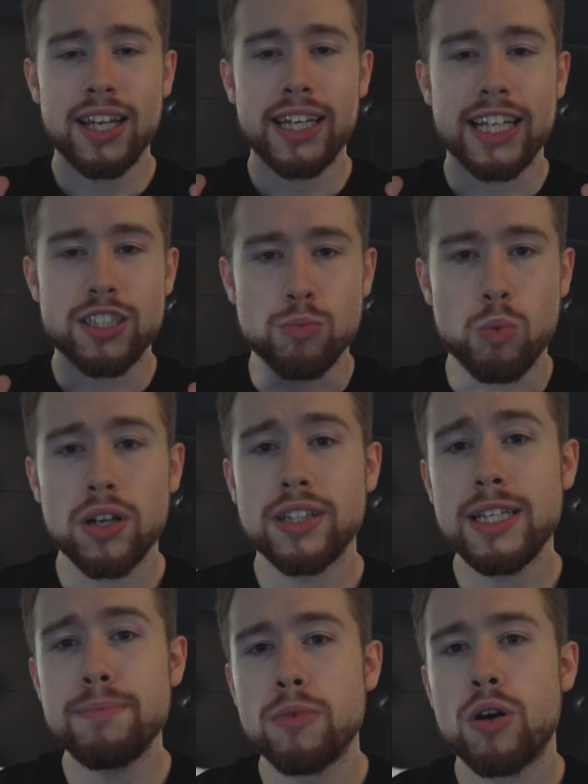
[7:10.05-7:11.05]
It's one of
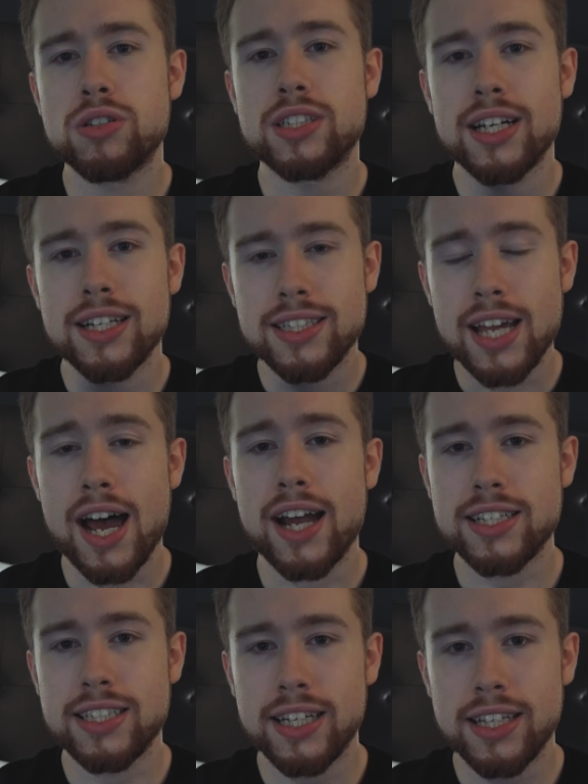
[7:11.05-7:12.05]
the most
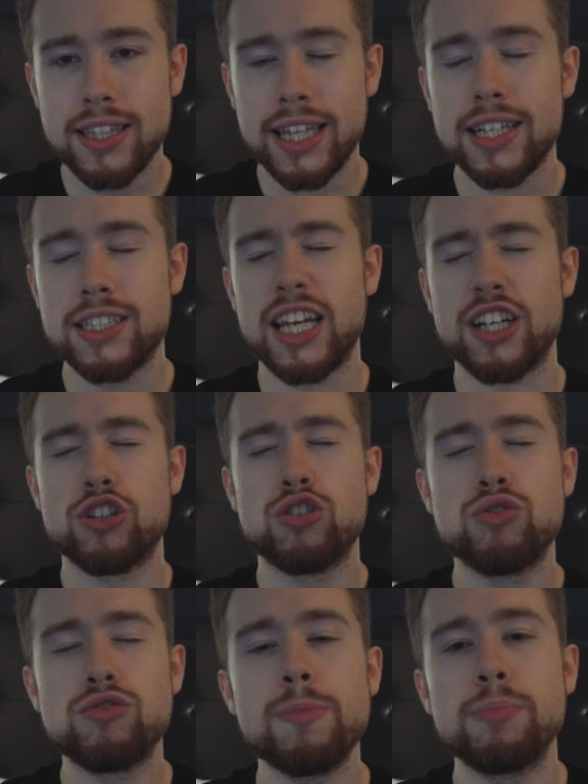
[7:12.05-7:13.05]
toxic things that
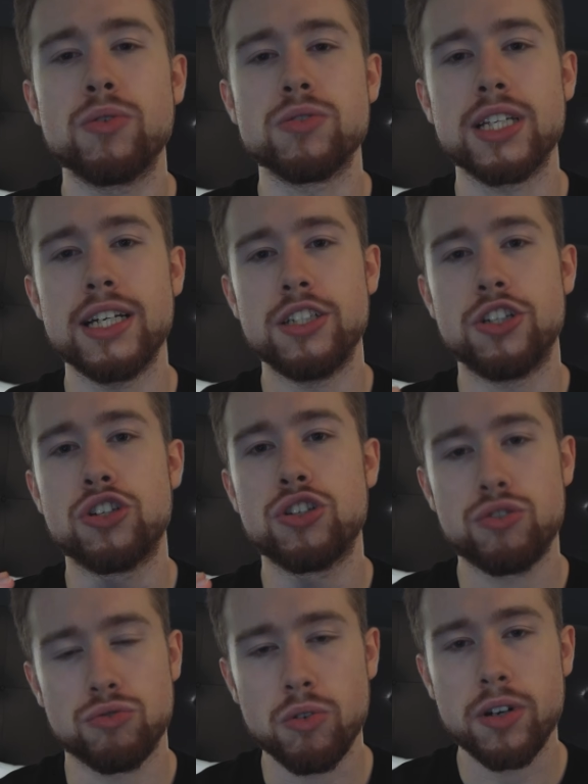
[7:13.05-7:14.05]
cripples and
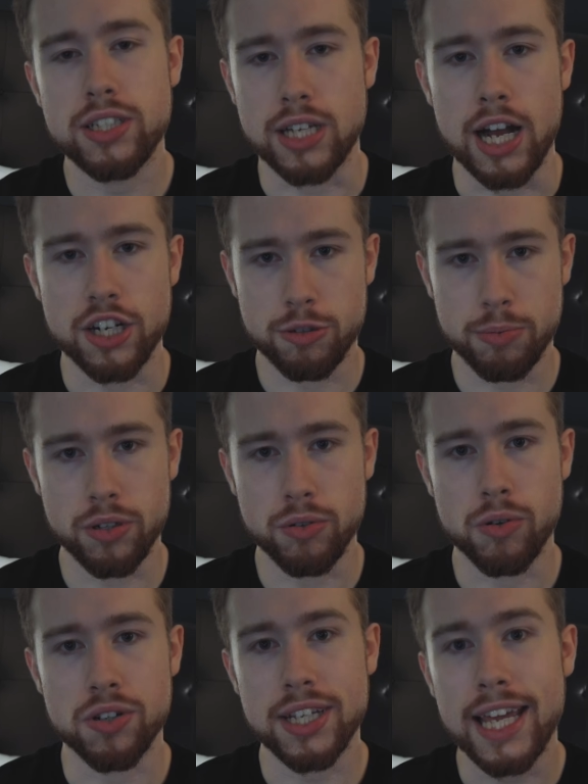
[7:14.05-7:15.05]
destroys
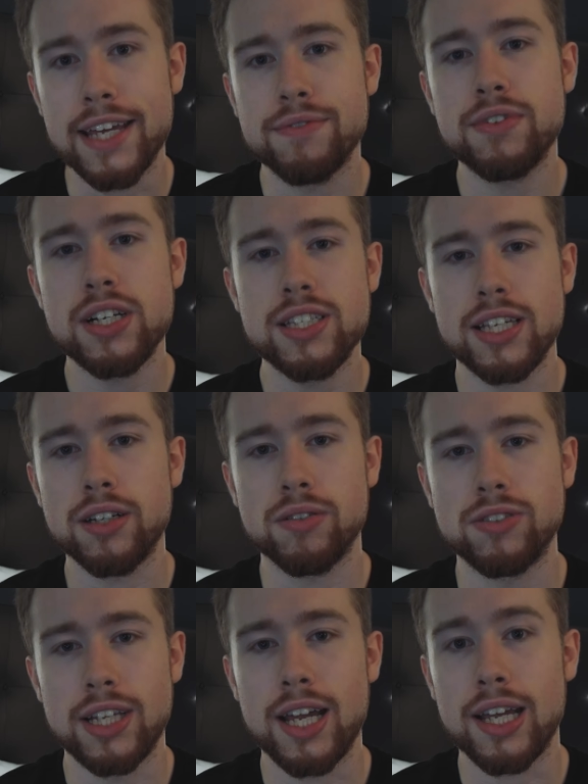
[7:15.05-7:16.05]
entrepreneurs every single
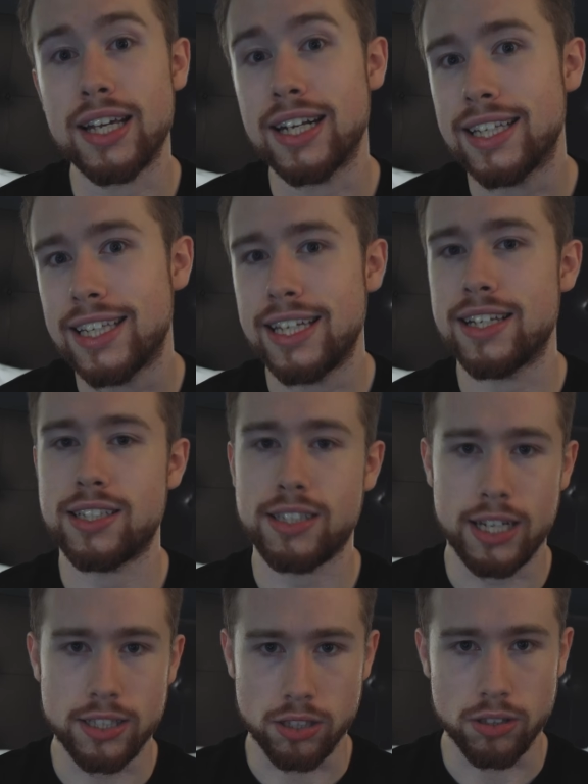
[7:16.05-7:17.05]
day, and I can't
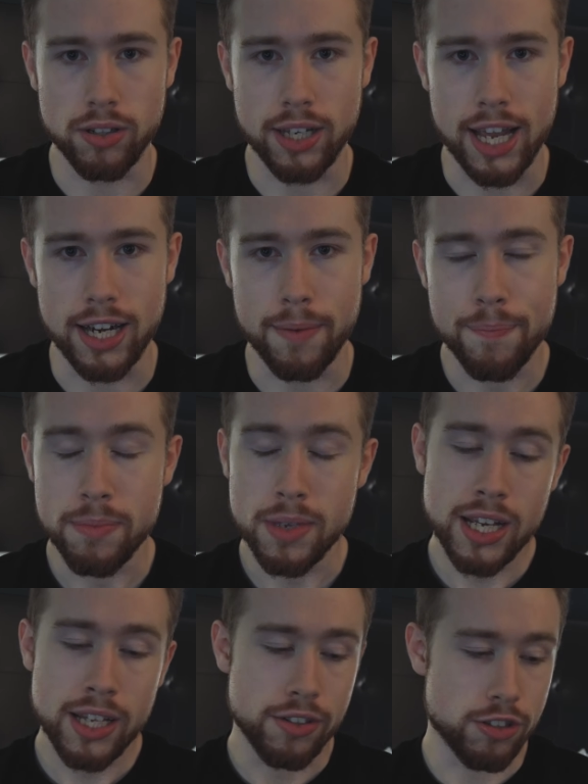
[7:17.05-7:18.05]
stand to look at it.
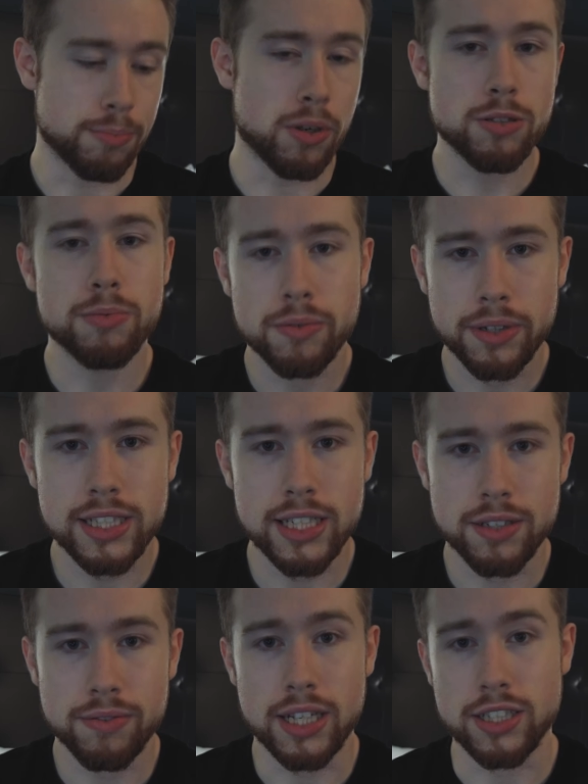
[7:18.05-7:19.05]
There's multiple
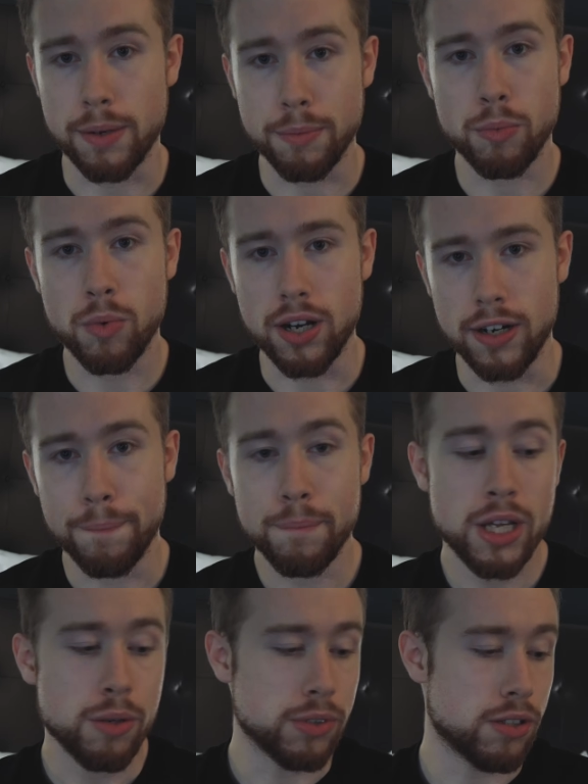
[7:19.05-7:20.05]
reasons for this. Number 1,
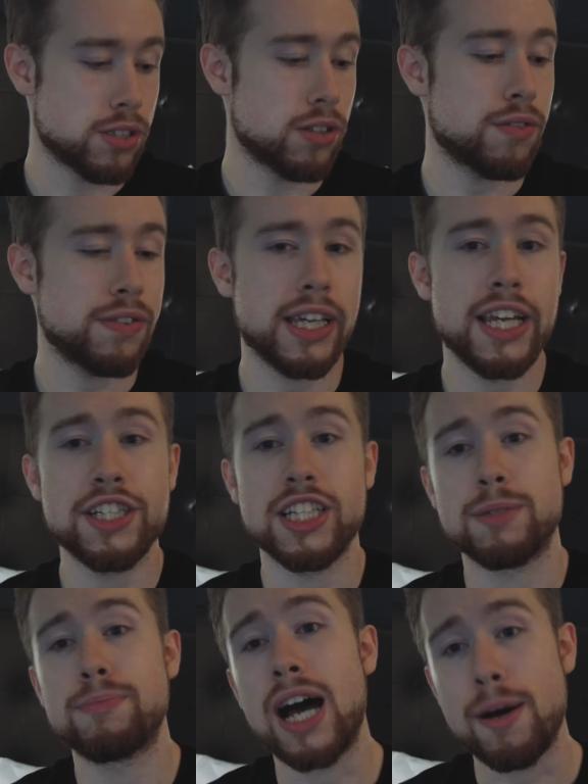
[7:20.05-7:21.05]
when those
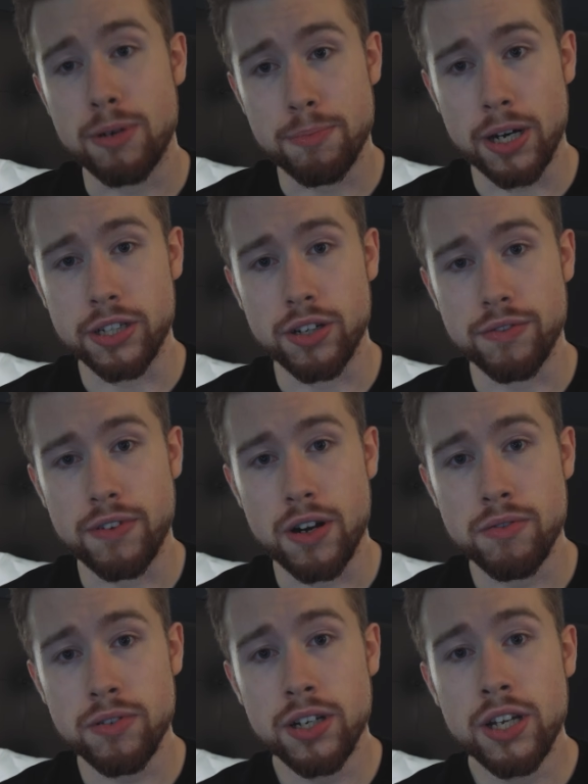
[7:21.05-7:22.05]
notifications pop up on your
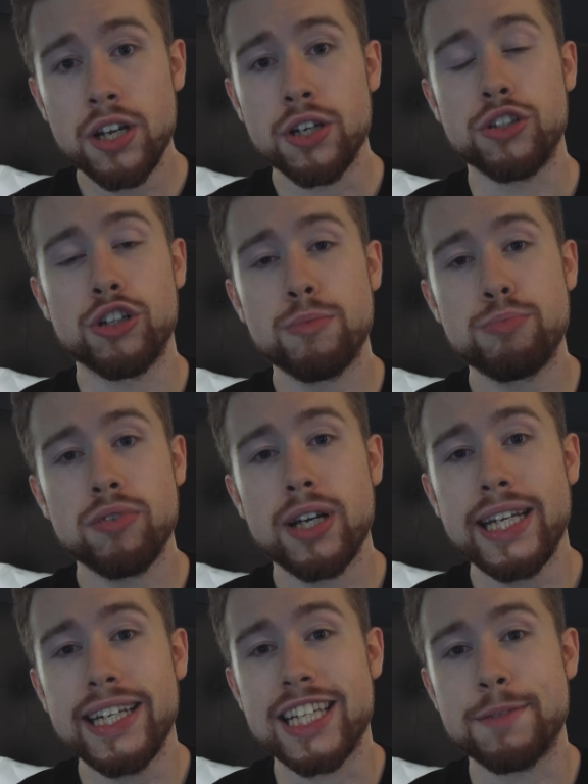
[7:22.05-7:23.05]
phone, your
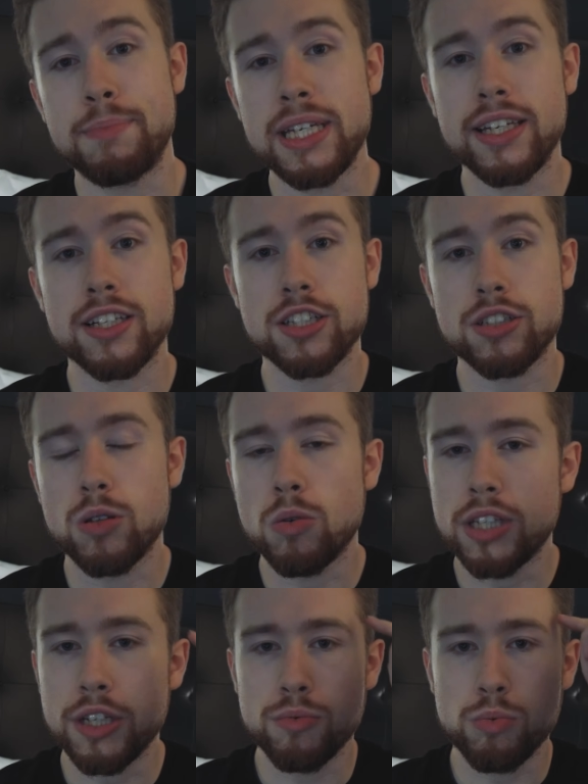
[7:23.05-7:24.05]
brain is being
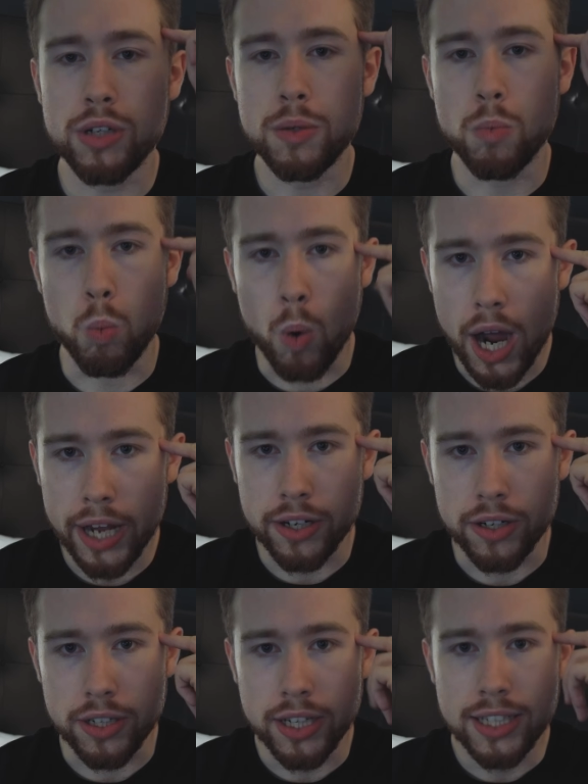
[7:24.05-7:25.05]
slowly
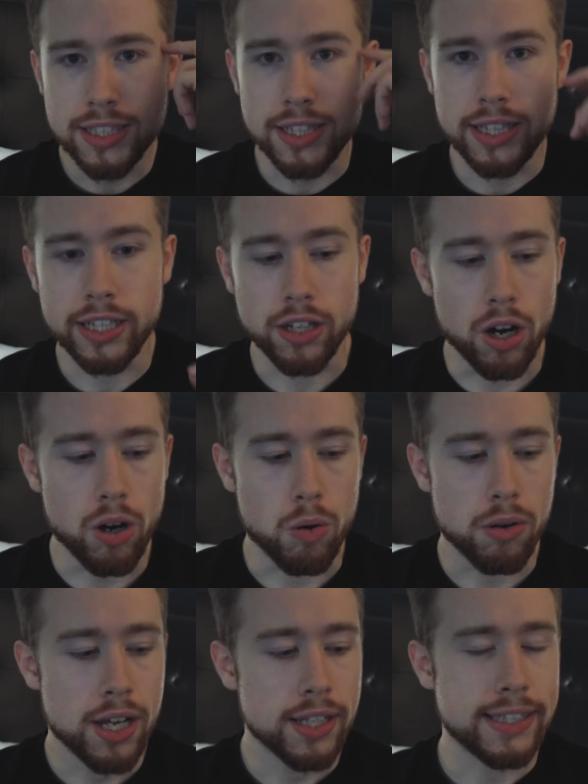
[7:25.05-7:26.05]
rewired to think,
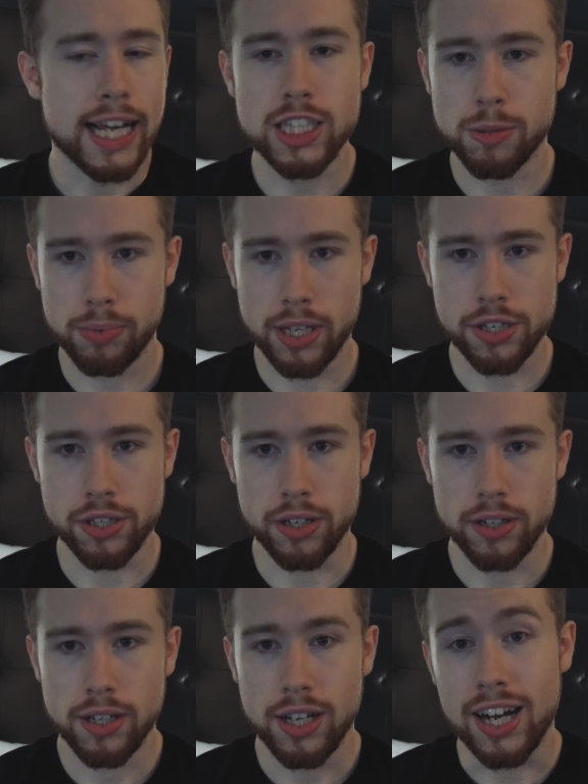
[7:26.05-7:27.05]
oh, that's
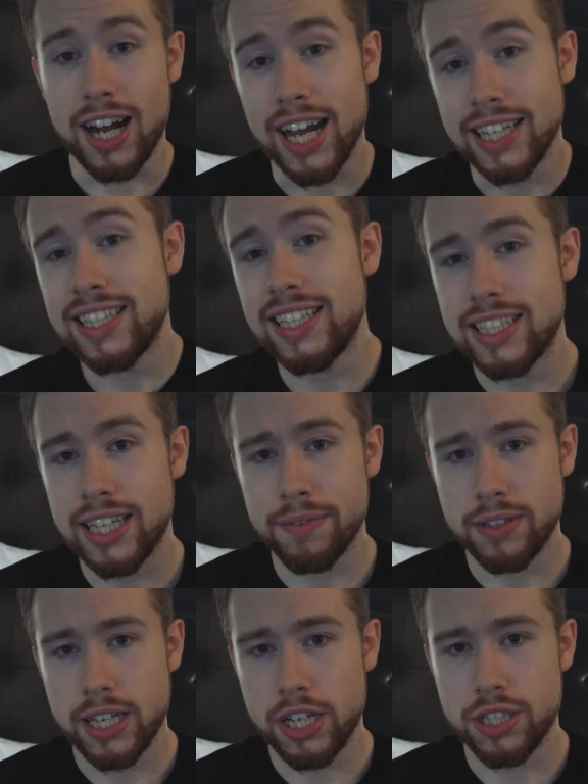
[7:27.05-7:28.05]
pleasure. I need to give
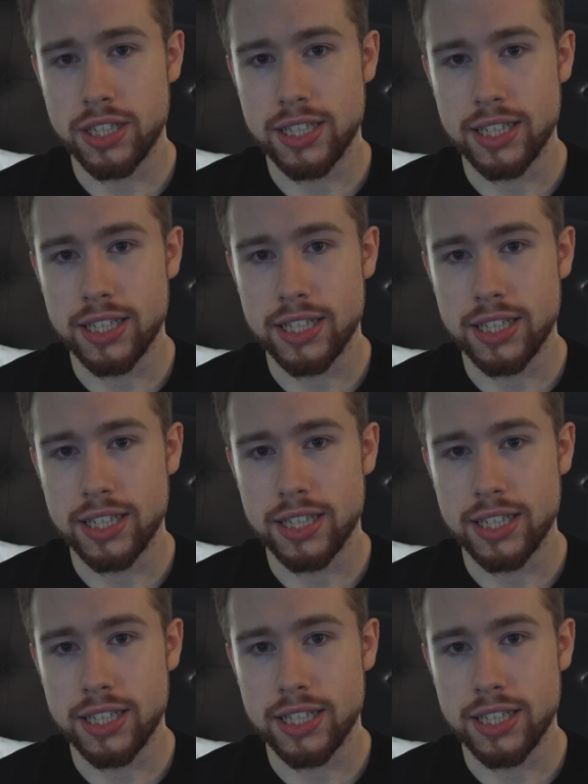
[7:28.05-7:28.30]
attention